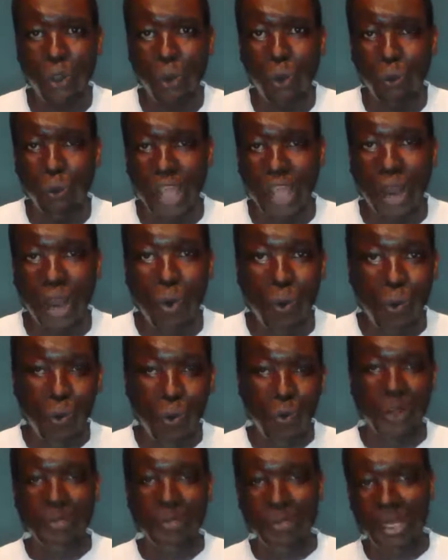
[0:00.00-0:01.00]
Now,
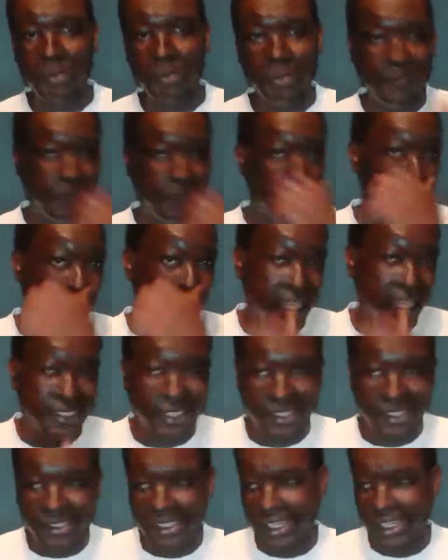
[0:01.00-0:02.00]
Woodman, before we get
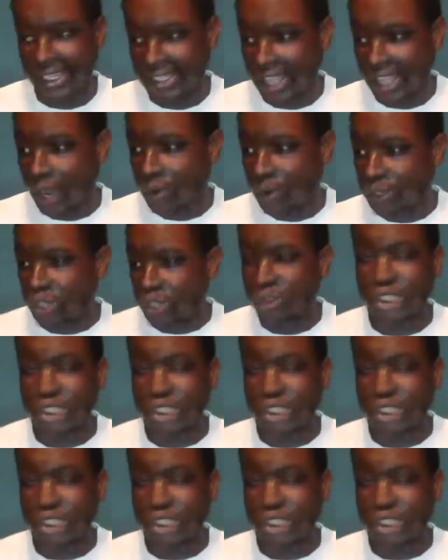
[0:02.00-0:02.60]
into it, now you